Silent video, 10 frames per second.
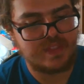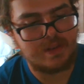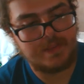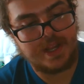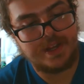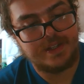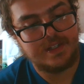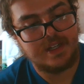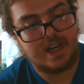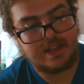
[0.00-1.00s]
But yeah,
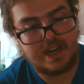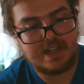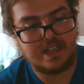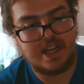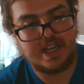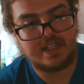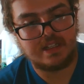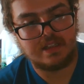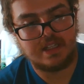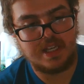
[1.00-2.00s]
I kind of like
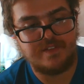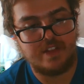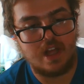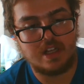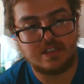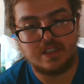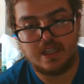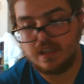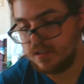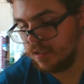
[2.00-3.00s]
the
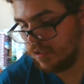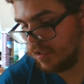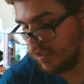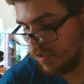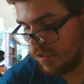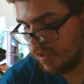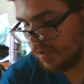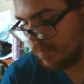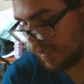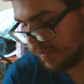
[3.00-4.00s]
velocity,
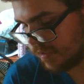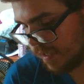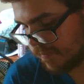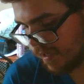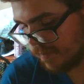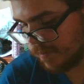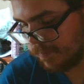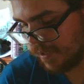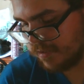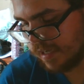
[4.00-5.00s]
but at the same time, the
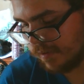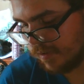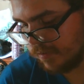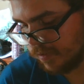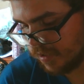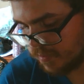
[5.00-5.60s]
Pierce arrow looks